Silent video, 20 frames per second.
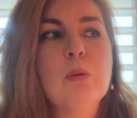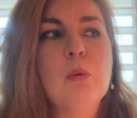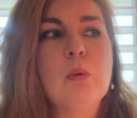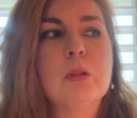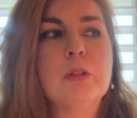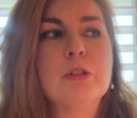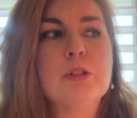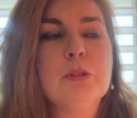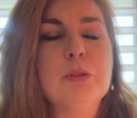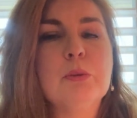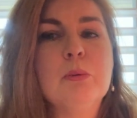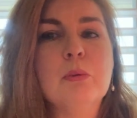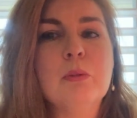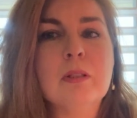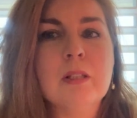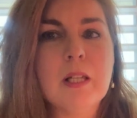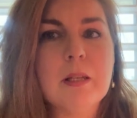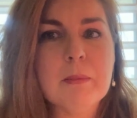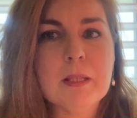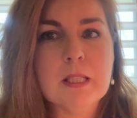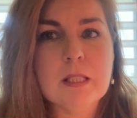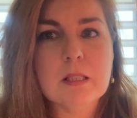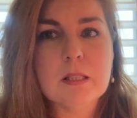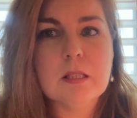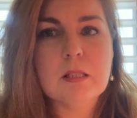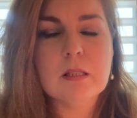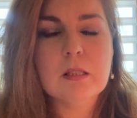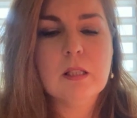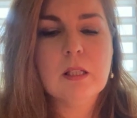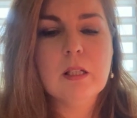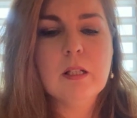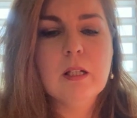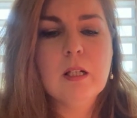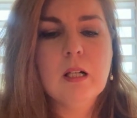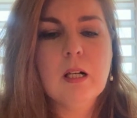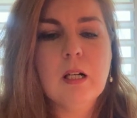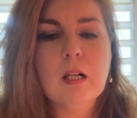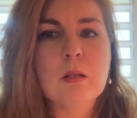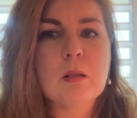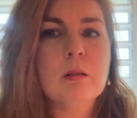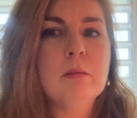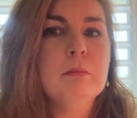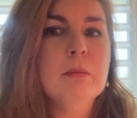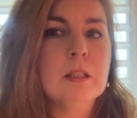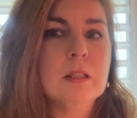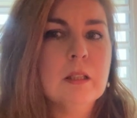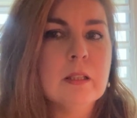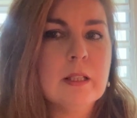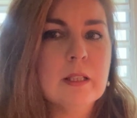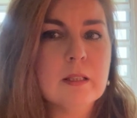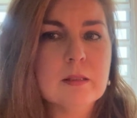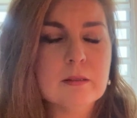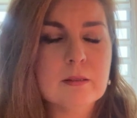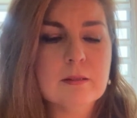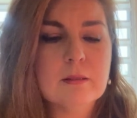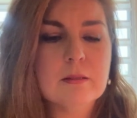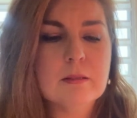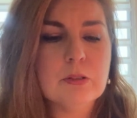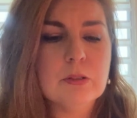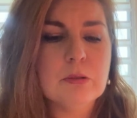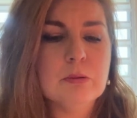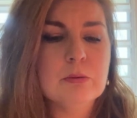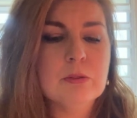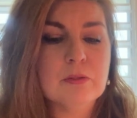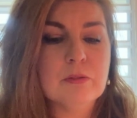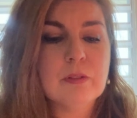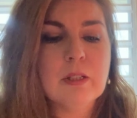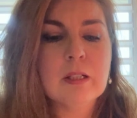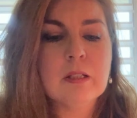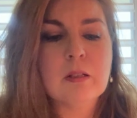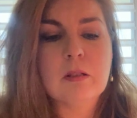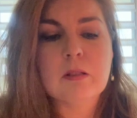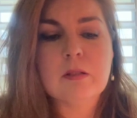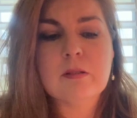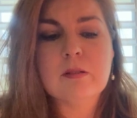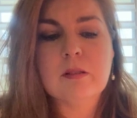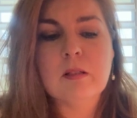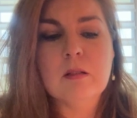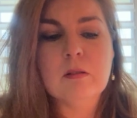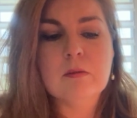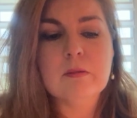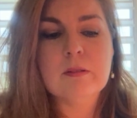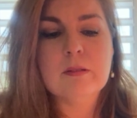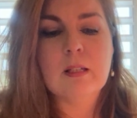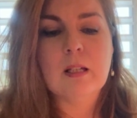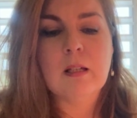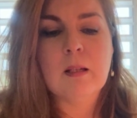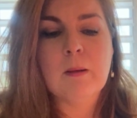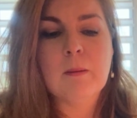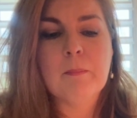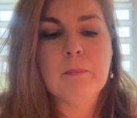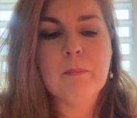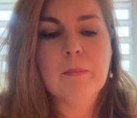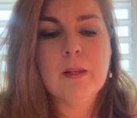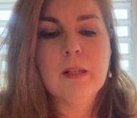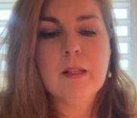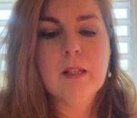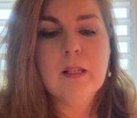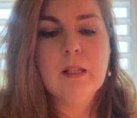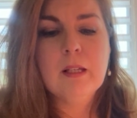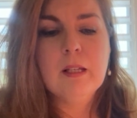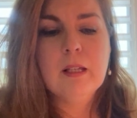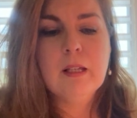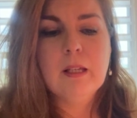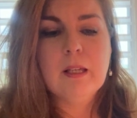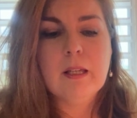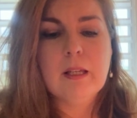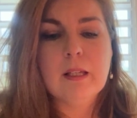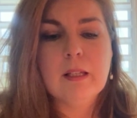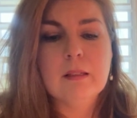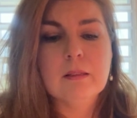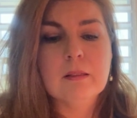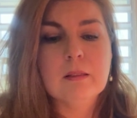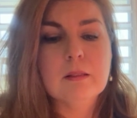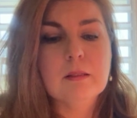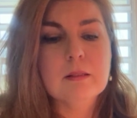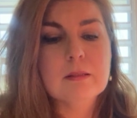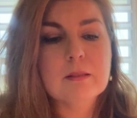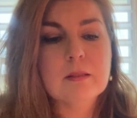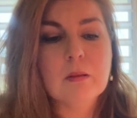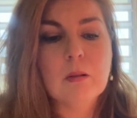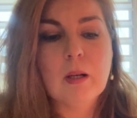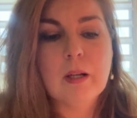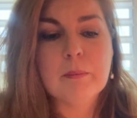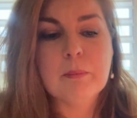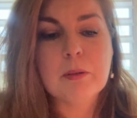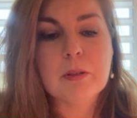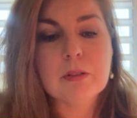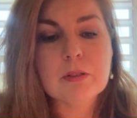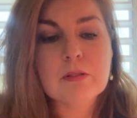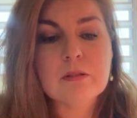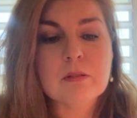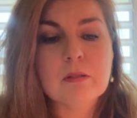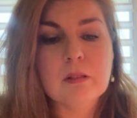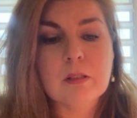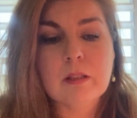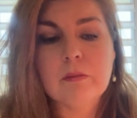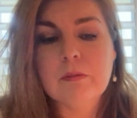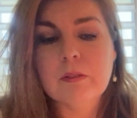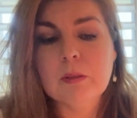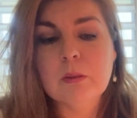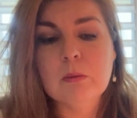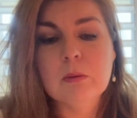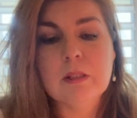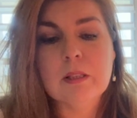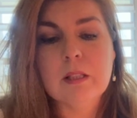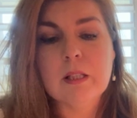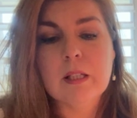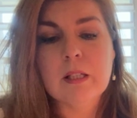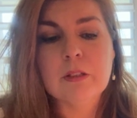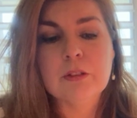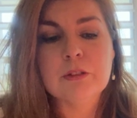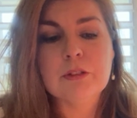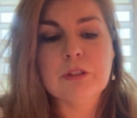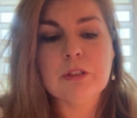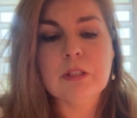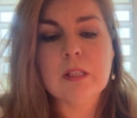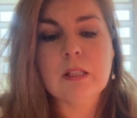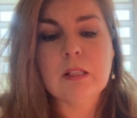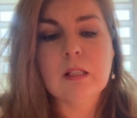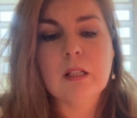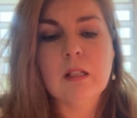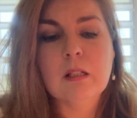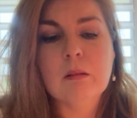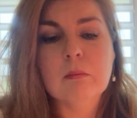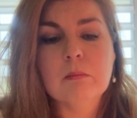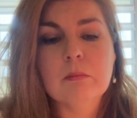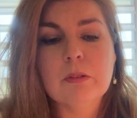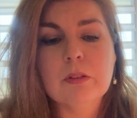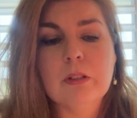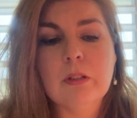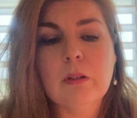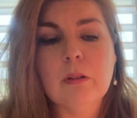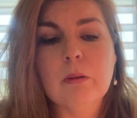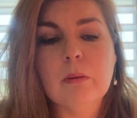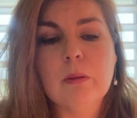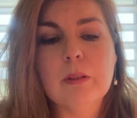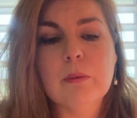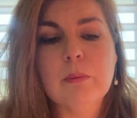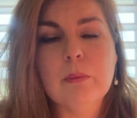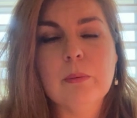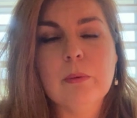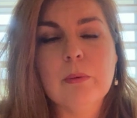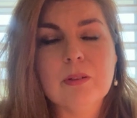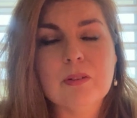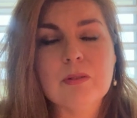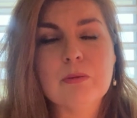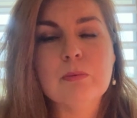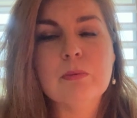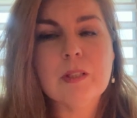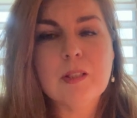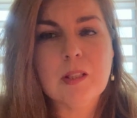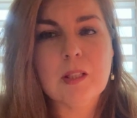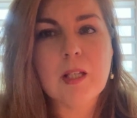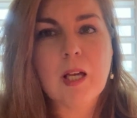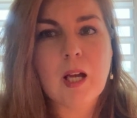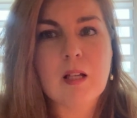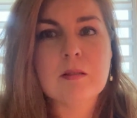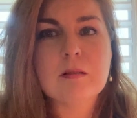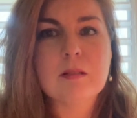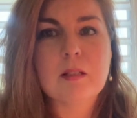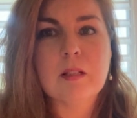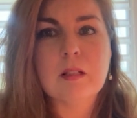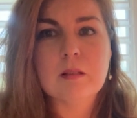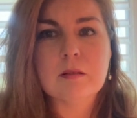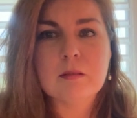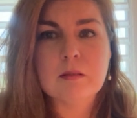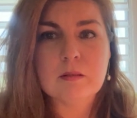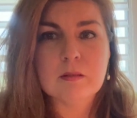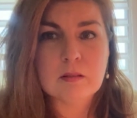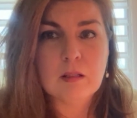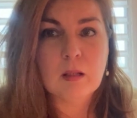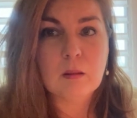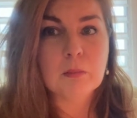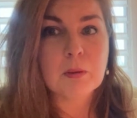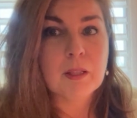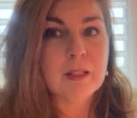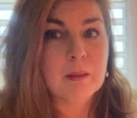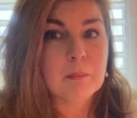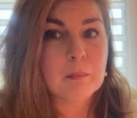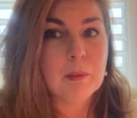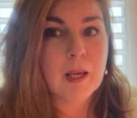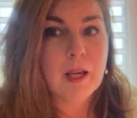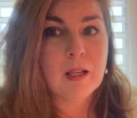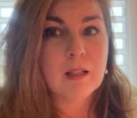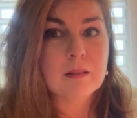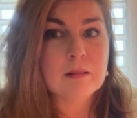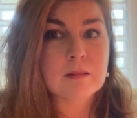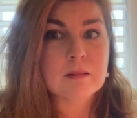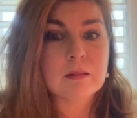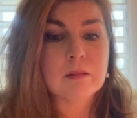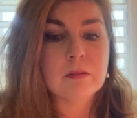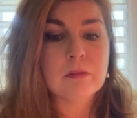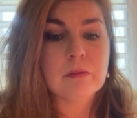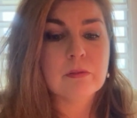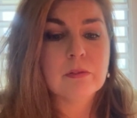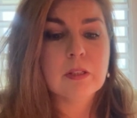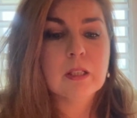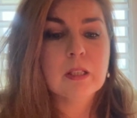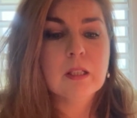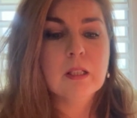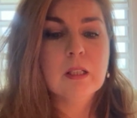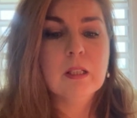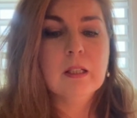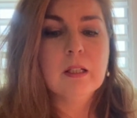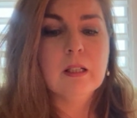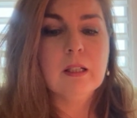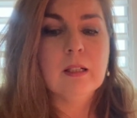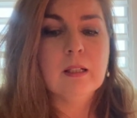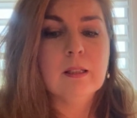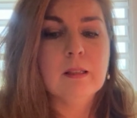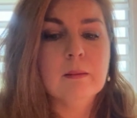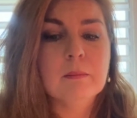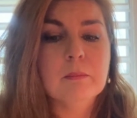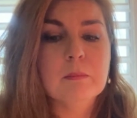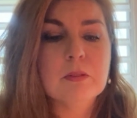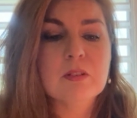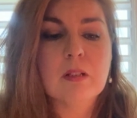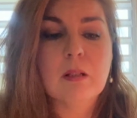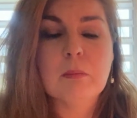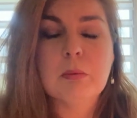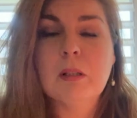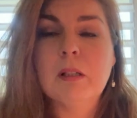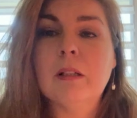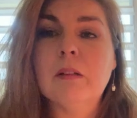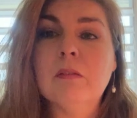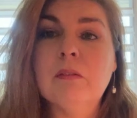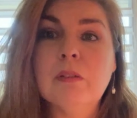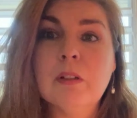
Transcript: or to limit our ability to, to defend ourselves. Um, and so I personally feel with the energy, um, you know, it, it's really asking us to stop playing passive, um, stop playing